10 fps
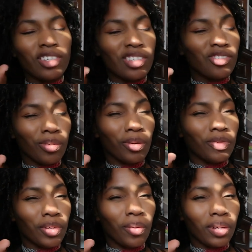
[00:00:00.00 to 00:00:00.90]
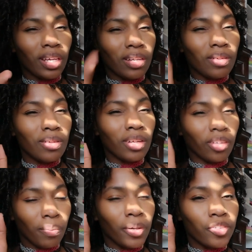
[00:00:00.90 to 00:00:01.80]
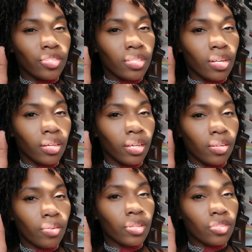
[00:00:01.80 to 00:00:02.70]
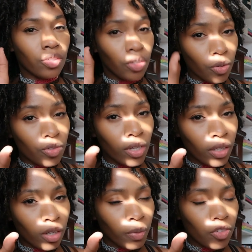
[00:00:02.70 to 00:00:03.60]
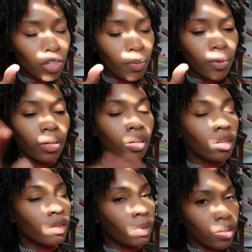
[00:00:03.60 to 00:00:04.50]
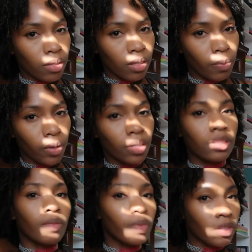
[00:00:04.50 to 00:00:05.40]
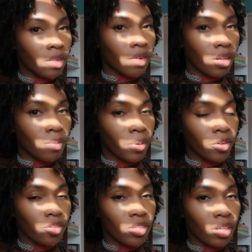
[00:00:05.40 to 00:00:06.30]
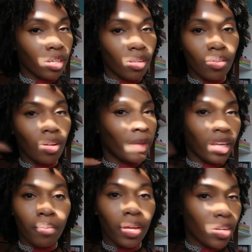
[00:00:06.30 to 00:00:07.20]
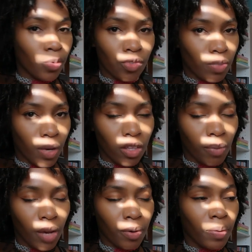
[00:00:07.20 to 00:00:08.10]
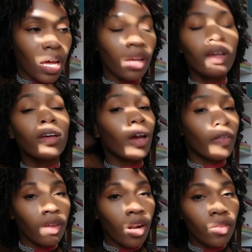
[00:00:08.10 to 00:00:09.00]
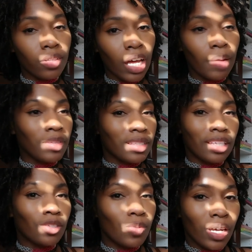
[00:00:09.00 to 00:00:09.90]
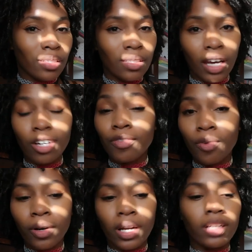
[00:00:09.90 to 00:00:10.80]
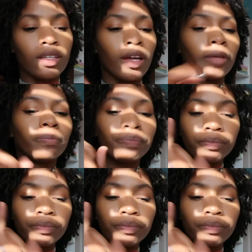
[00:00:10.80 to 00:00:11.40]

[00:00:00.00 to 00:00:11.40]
just in general, if you own a Kindle and you're purchasing it on Kindle, it's usually a little bit cheaper. It depends on the book. Some books I've gone to purchase on Kindle, I'm like, I might as well just buy the paperback. And then other times it's like $2.99 or $4.99.